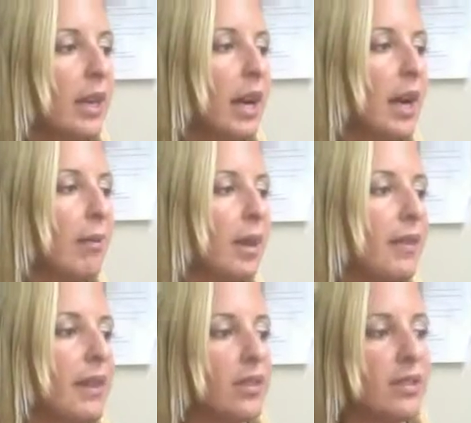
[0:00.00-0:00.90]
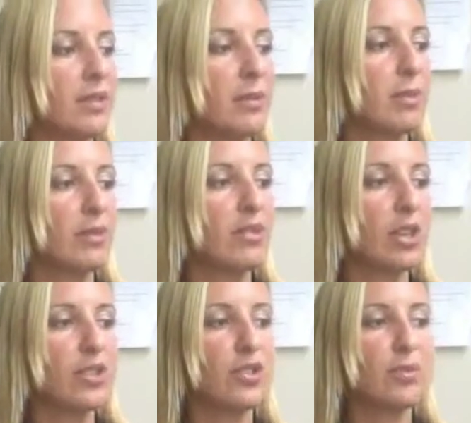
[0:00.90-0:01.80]
And then your systems and
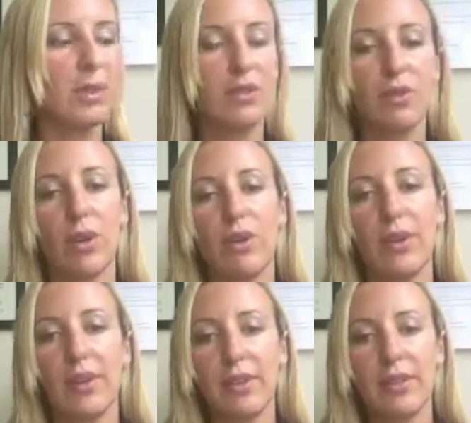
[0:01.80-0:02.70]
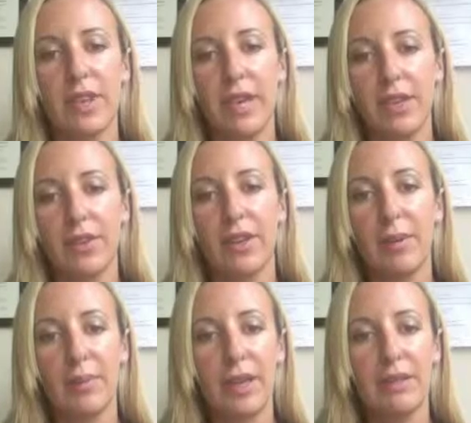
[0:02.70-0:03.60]
structures must grow to handle the
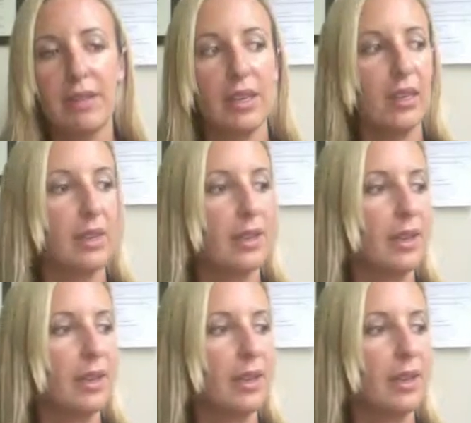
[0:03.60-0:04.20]
complexity